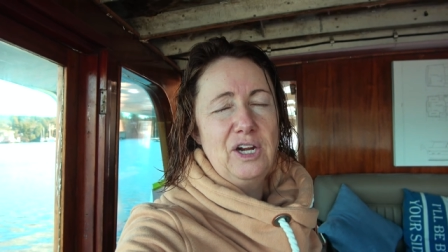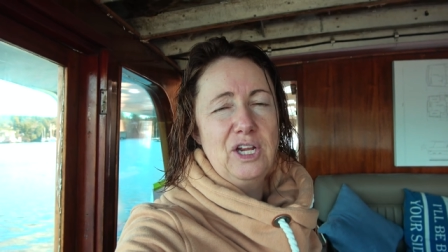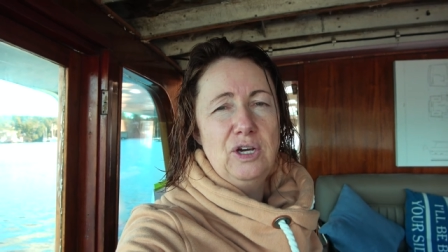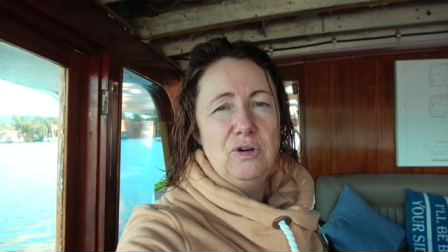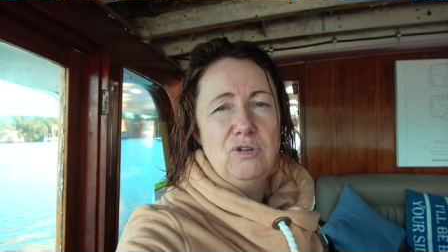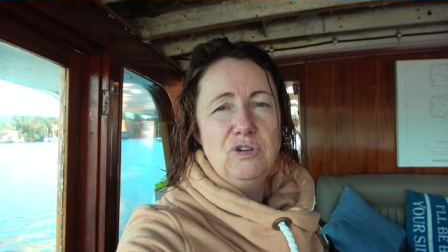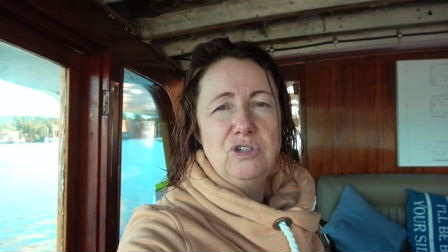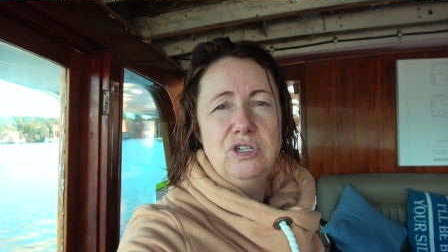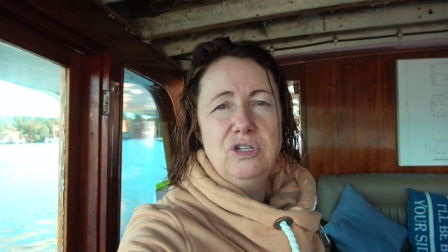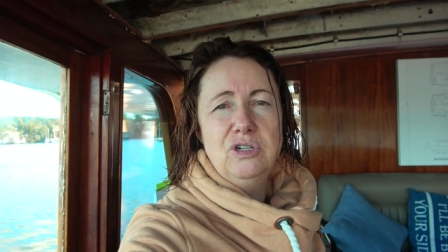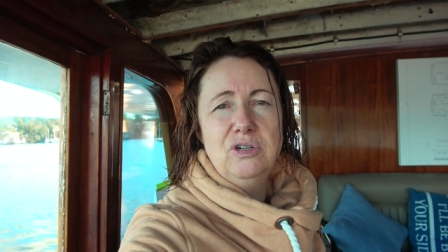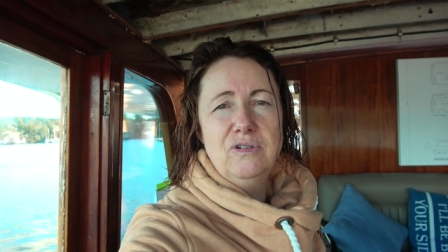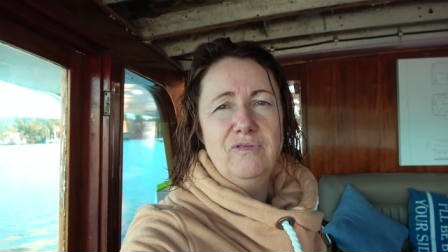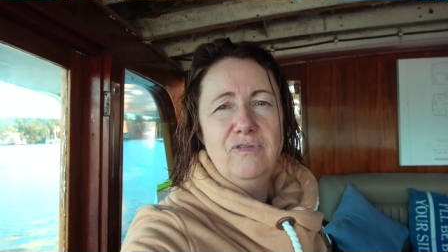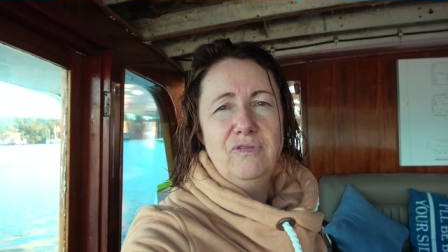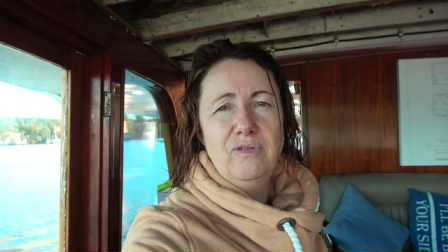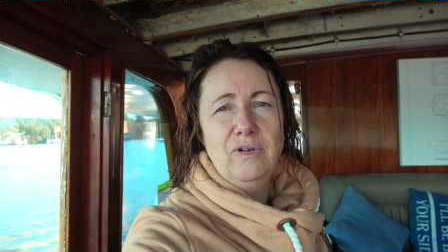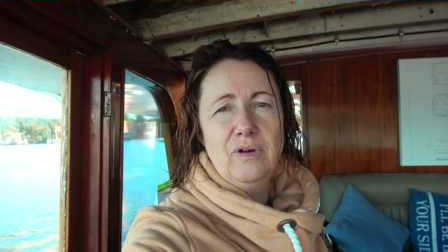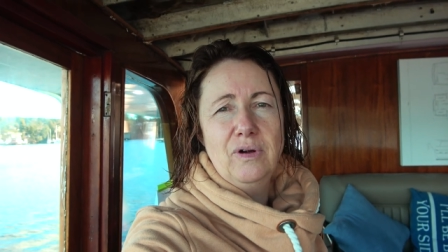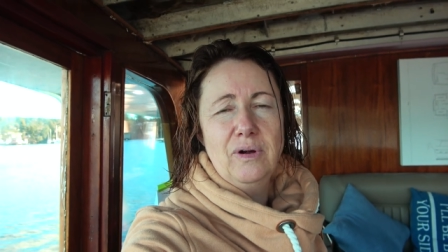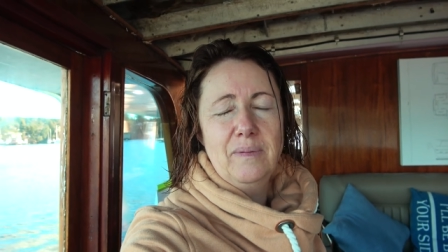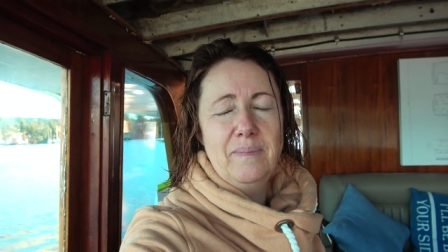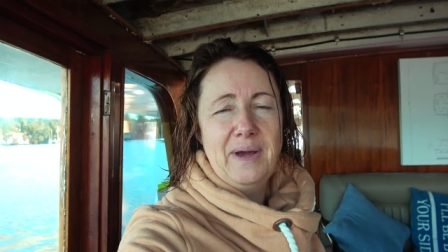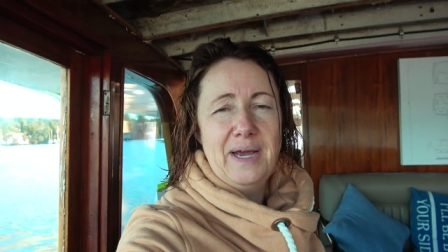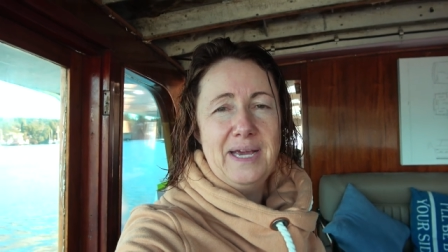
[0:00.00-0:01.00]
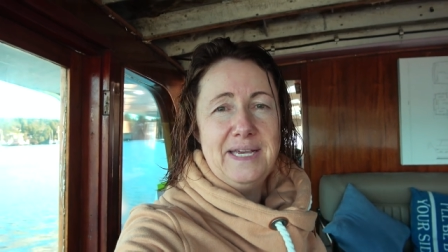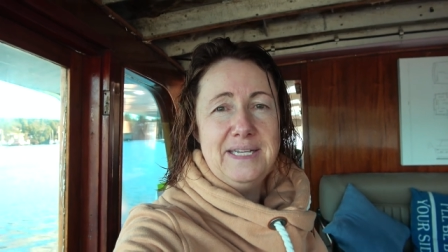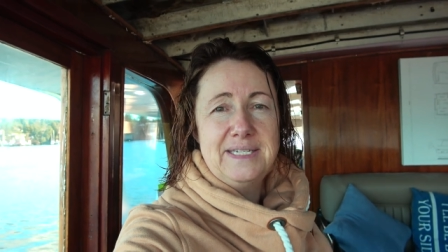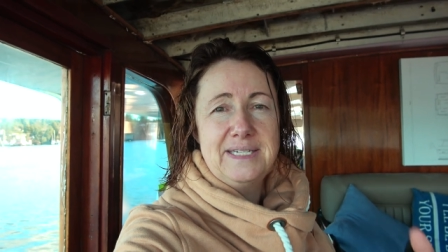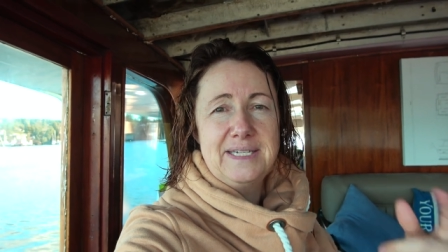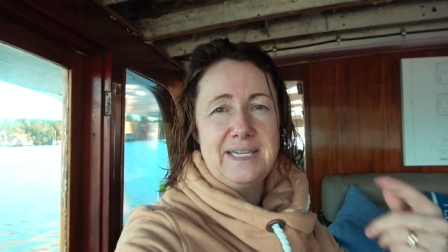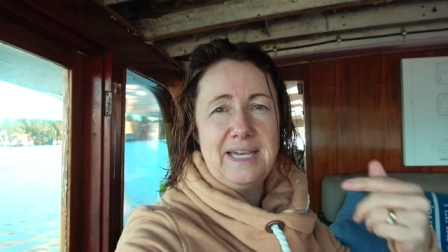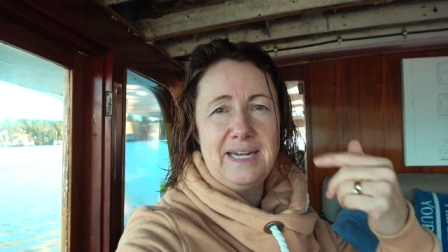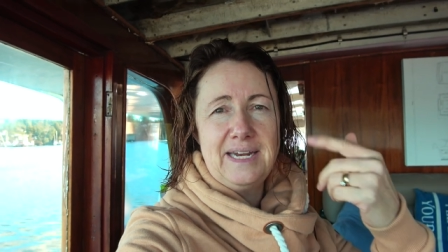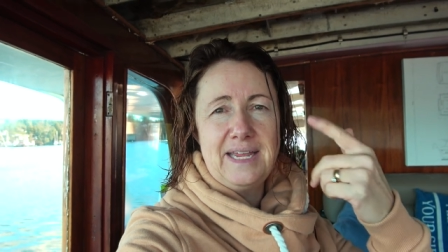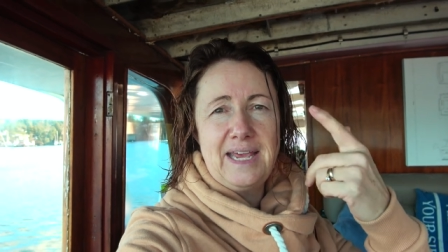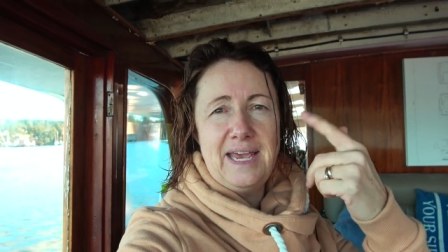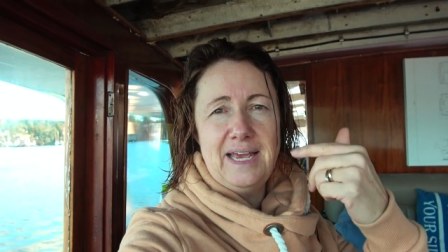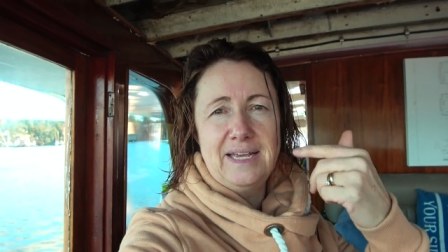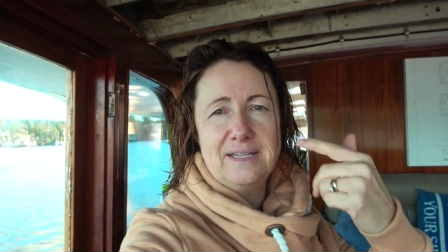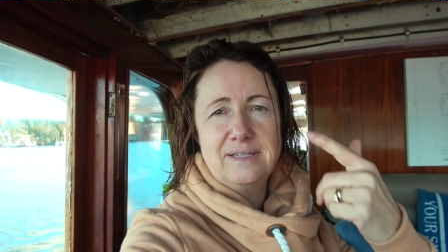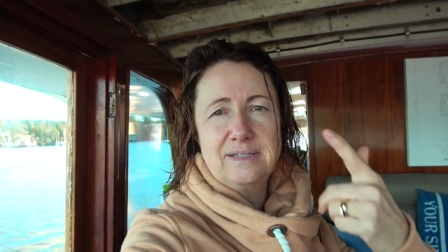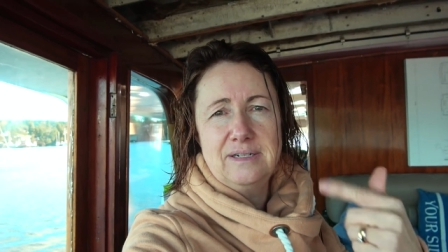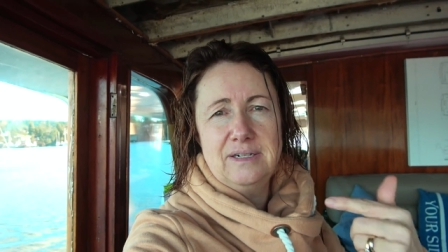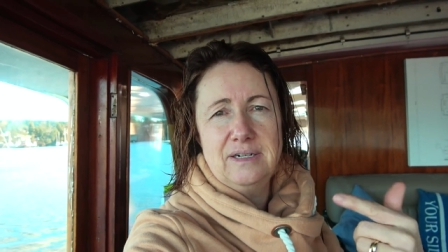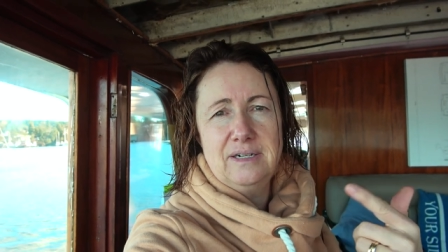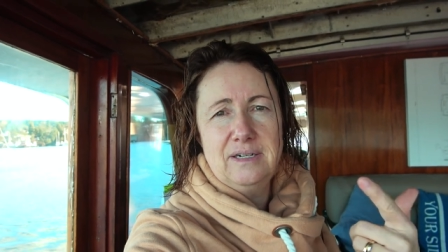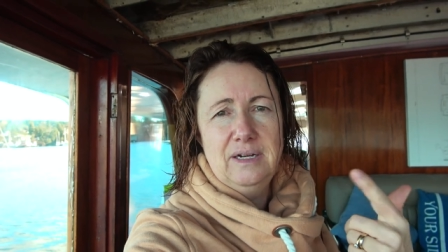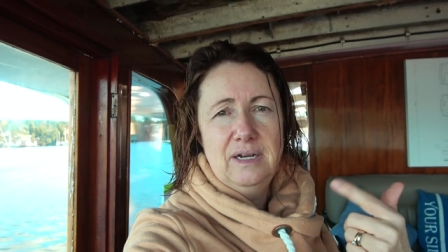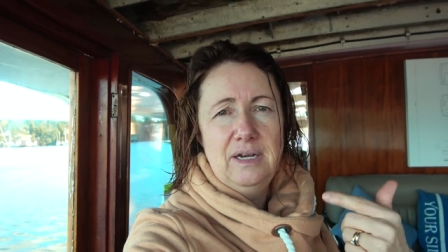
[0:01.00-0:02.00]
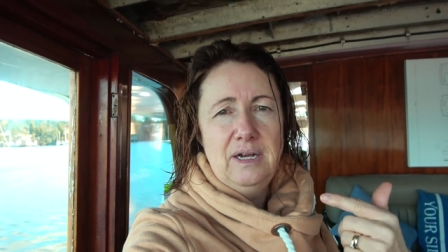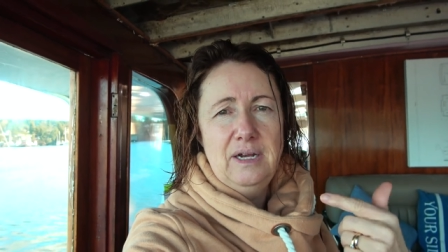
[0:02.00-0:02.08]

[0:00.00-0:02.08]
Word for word: got to go to for my skin cancer.